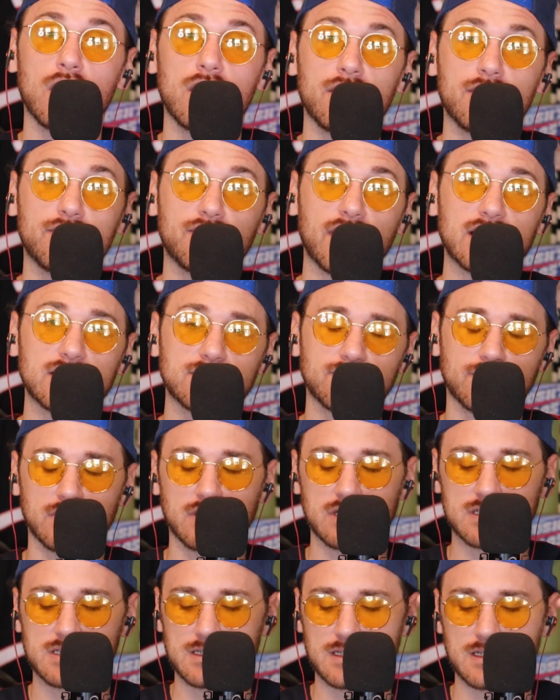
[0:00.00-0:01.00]
thanks for
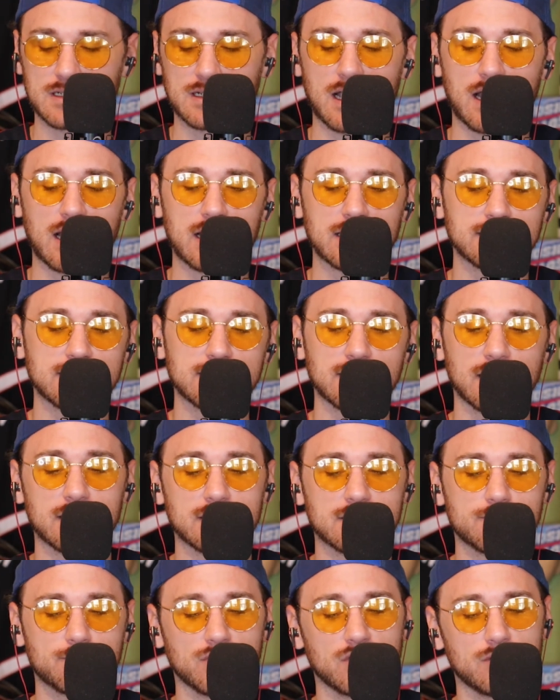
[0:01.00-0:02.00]
listening, guys. It's
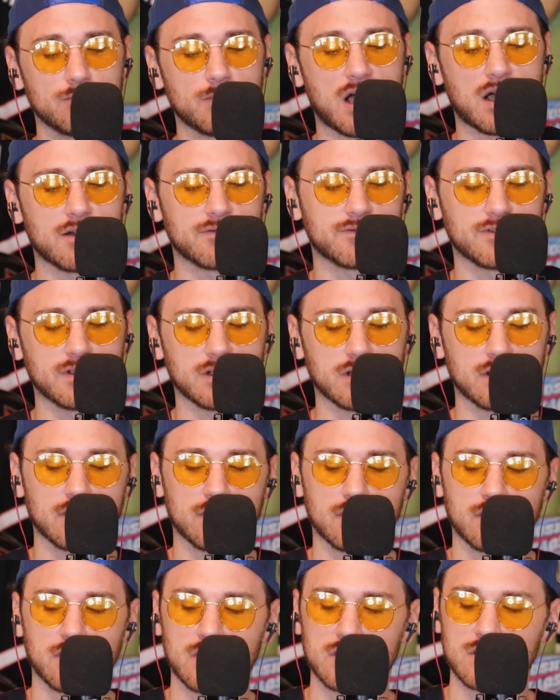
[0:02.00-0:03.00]
Blue Mafia
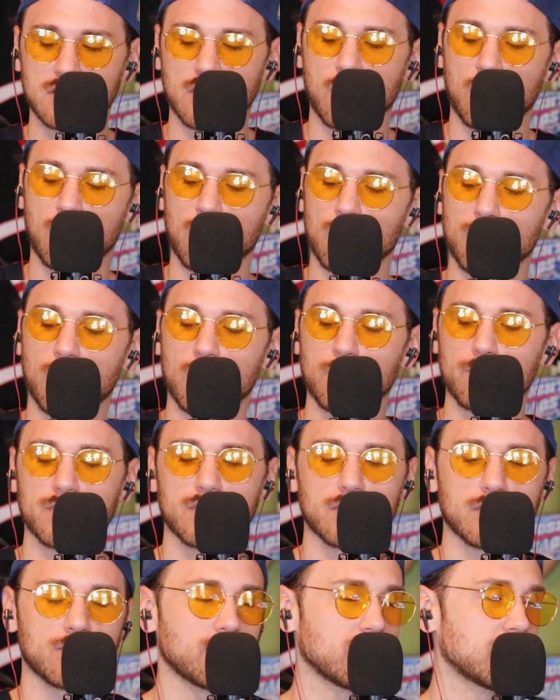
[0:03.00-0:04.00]
home
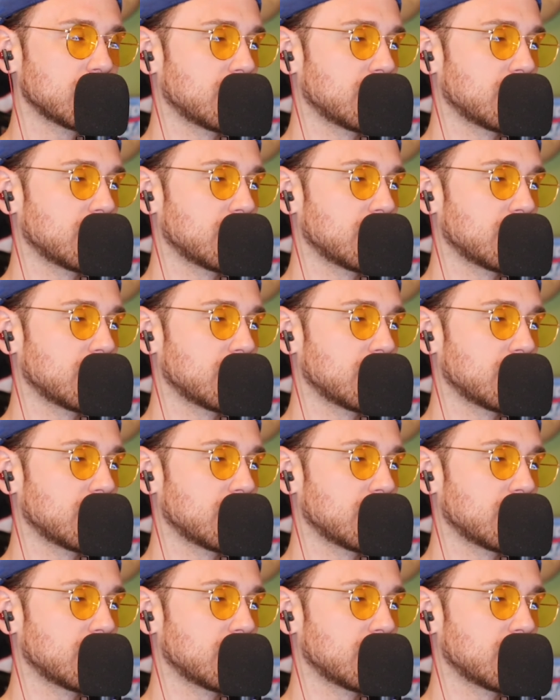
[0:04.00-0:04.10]
opener. We're in